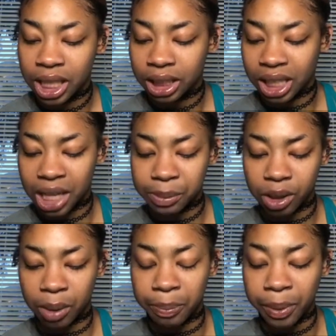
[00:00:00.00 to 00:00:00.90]
Climb
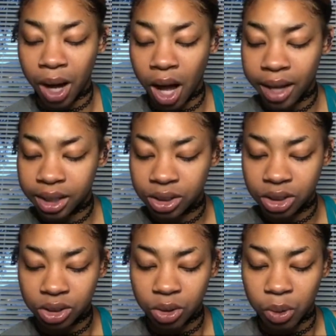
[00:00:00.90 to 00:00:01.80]
on a
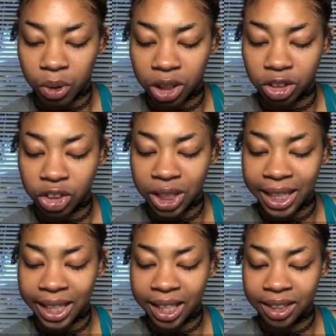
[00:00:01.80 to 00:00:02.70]
box or a
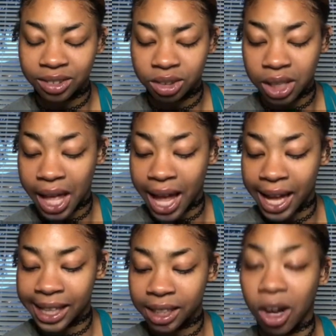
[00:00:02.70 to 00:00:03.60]
chair.
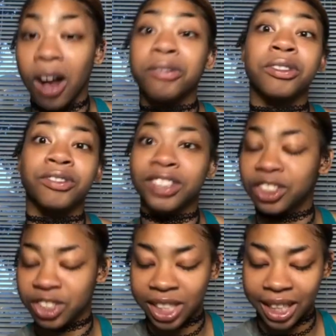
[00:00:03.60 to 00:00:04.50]
Hang off of the
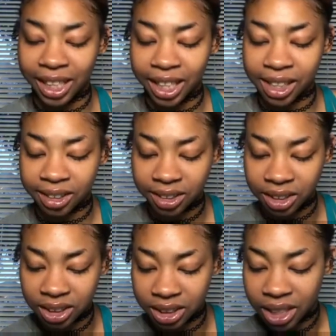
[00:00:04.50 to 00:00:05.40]
chair.
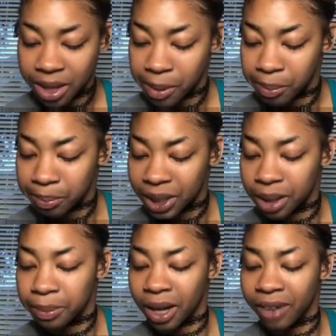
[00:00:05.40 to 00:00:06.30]
Be
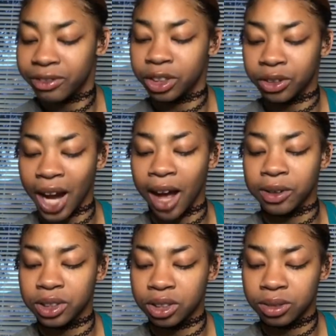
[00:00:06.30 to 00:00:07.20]
above the
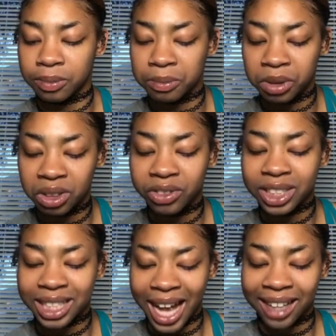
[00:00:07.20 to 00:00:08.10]
ground. Move
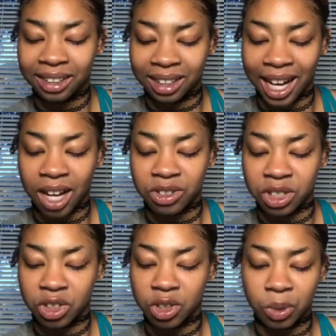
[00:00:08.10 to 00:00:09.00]
as that
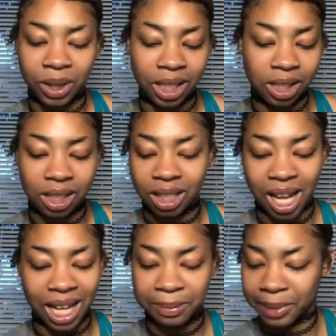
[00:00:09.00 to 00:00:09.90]
allows. Swing,
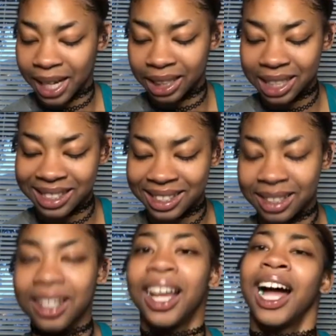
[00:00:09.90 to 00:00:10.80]
climb, balance.
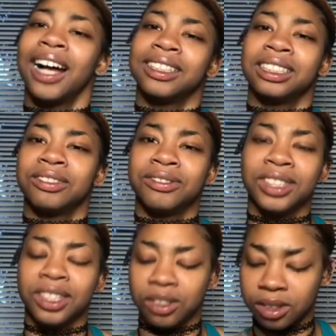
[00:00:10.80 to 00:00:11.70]
How does it
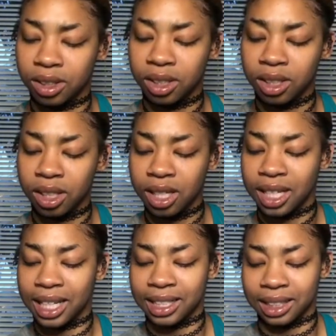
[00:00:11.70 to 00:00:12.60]
feel?
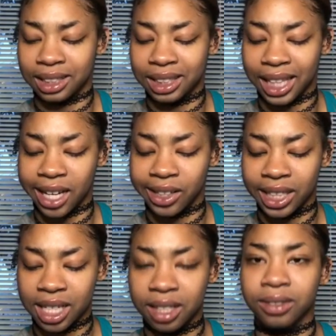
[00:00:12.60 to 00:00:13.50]
Is it
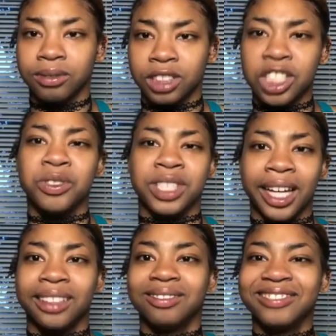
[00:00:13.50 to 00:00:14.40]
scary? Use it.